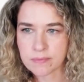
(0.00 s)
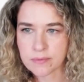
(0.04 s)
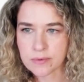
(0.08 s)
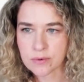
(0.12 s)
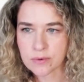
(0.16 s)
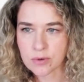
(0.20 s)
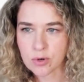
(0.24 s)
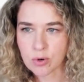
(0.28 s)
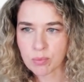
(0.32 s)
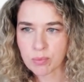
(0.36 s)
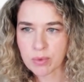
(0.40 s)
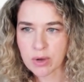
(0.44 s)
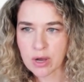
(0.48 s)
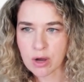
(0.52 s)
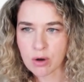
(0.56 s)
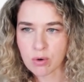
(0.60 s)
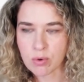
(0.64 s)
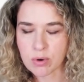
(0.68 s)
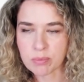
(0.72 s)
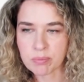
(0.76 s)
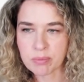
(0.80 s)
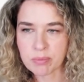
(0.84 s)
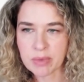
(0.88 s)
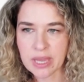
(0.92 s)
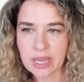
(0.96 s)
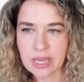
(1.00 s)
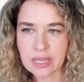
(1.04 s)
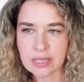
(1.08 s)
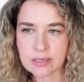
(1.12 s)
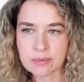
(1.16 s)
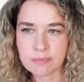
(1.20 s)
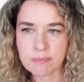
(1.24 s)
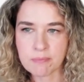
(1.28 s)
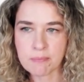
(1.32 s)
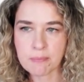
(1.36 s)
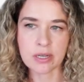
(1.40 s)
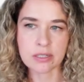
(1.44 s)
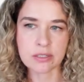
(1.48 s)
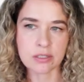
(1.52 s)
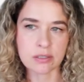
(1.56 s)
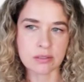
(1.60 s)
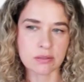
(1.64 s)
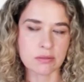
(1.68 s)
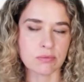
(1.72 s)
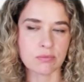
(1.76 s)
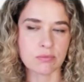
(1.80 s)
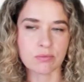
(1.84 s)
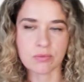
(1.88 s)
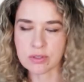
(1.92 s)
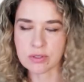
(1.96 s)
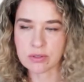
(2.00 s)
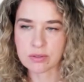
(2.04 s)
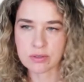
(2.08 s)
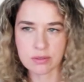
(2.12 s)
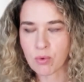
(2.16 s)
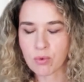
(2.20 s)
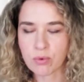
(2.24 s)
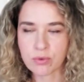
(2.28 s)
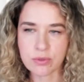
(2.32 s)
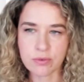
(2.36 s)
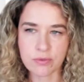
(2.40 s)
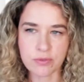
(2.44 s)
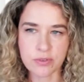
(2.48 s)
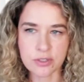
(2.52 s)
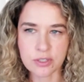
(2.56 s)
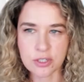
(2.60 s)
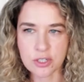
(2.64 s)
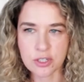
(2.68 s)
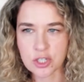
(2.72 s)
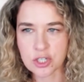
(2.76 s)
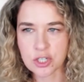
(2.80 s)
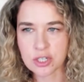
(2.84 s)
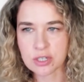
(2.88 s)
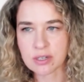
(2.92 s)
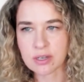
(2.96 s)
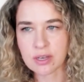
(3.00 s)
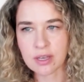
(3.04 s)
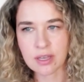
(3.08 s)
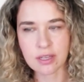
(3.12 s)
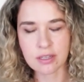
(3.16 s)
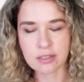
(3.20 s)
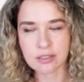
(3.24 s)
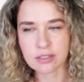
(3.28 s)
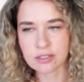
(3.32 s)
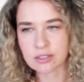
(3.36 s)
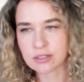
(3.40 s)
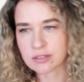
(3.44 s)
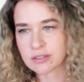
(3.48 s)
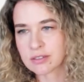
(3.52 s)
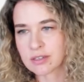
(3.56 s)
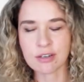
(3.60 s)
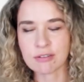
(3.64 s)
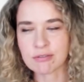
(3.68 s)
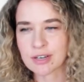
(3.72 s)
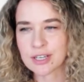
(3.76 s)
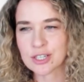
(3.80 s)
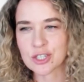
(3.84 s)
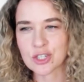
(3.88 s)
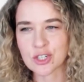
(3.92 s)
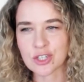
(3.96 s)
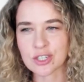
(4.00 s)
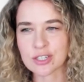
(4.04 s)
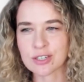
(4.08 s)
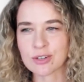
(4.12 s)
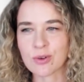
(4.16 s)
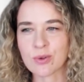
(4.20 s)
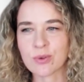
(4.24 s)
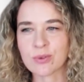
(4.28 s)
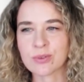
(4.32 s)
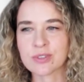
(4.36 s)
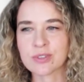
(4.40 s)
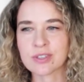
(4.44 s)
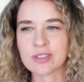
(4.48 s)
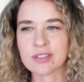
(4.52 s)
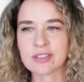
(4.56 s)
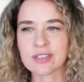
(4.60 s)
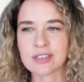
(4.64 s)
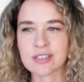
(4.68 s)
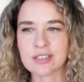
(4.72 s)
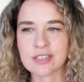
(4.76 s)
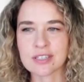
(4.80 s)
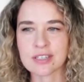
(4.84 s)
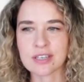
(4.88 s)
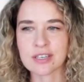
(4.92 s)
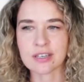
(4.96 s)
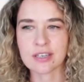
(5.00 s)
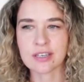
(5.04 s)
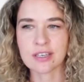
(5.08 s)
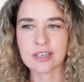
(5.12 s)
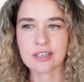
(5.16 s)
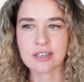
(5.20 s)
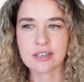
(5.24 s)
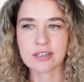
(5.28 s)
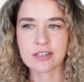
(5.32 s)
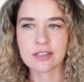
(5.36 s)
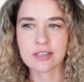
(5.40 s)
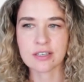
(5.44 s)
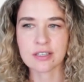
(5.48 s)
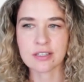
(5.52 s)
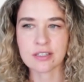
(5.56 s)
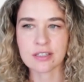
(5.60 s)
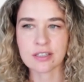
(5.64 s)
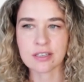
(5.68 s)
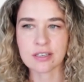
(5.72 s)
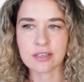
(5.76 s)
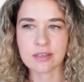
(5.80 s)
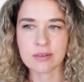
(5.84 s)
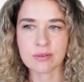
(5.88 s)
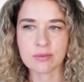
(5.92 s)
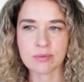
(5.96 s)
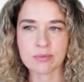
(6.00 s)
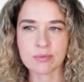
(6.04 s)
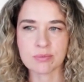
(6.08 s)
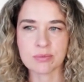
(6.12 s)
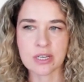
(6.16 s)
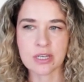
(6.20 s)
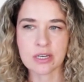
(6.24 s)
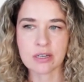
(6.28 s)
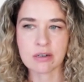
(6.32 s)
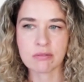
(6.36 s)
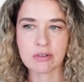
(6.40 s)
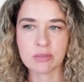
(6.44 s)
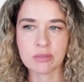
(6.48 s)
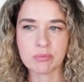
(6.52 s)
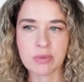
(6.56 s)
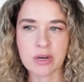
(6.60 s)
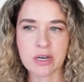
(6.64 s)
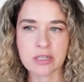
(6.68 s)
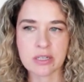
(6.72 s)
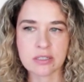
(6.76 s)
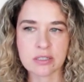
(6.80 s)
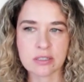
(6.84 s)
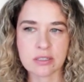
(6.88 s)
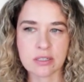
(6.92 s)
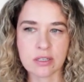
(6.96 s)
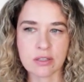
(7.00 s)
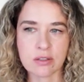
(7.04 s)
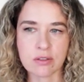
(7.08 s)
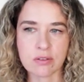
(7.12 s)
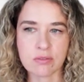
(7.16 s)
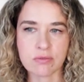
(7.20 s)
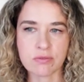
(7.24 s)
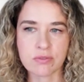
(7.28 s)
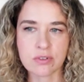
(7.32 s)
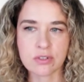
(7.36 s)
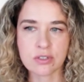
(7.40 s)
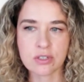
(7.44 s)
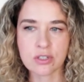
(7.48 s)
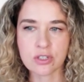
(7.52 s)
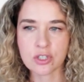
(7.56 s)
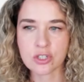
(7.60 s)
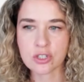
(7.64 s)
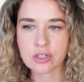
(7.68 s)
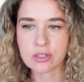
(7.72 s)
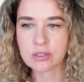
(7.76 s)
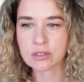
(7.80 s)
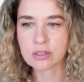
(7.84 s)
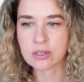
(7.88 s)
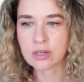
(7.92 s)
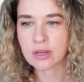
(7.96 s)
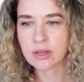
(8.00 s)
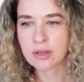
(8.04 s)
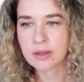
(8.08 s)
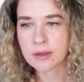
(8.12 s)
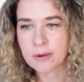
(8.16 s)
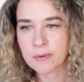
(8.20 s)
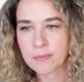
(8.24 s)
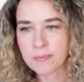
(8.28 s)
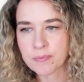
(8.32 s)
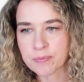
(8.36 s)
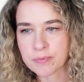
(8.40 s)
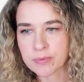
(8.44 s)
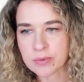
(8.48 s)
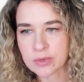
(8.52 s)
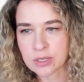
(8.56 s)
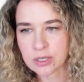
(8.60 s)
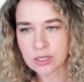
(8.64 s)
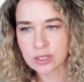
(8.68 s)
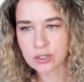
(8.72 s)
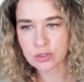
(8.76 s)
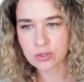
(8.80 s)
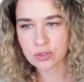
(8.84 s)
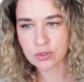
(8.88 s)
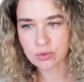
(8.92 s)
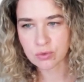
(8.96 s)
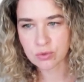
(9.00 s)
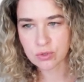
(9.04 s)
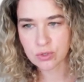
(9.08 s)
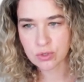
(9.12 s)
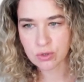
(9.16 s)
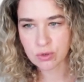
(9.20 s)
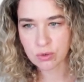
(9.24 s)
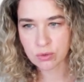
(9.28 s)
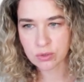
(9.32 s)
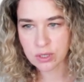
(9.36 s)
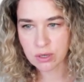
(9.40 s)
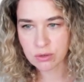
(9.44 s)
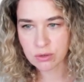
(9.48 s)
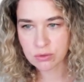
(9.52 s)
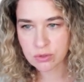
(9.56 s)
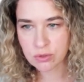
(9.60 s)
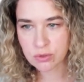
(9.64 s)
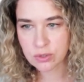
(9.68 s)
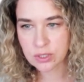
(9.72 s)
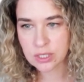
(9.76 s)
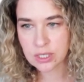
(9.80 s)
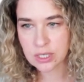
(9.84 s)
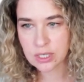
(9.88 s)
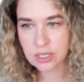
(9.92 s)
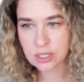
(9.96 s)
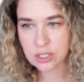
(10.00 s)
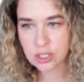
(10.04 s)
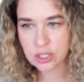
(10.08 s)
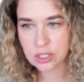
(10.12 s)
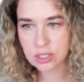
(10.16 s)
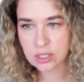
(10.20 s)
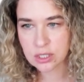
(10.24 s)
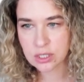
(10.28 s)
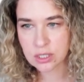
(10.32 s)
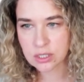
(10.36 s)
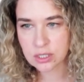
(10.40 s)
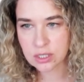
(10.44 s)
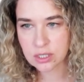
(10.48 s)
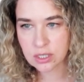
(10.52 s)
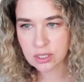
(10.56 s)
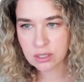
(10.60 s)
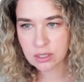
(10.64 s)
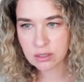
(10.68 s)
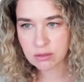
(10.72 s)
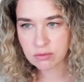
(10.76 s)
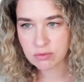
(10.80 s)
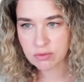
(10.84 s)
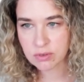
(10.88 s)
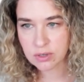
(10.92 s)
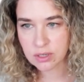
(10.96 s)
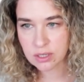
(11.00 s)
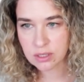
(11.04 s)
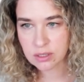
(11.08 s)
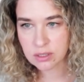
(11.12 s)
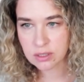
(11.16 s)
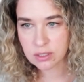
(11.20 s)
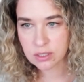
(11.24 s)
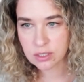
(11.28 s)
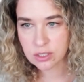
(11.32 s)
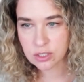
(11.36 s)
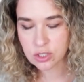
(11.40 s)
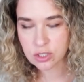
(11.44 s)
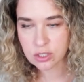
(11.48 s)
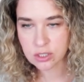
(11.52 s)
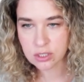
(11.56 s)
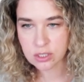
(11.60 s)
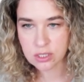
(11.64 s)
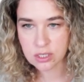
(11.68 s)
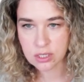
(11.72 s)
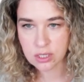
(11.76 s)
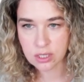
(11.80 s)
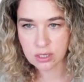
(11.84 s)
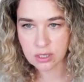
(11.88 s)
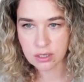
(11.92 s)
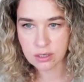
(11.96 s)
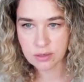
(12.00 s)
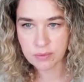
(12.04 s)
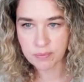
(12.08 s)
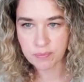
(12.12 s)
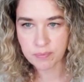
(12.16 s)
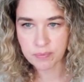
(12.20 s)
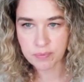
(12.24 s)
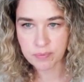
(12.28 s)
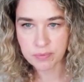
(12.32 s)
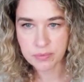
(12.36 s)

from our main button with all the furniture and decoration. All the things are here in the decorate button in the furniture. We need to scroll down to the kitchen and here find the kitchen sink.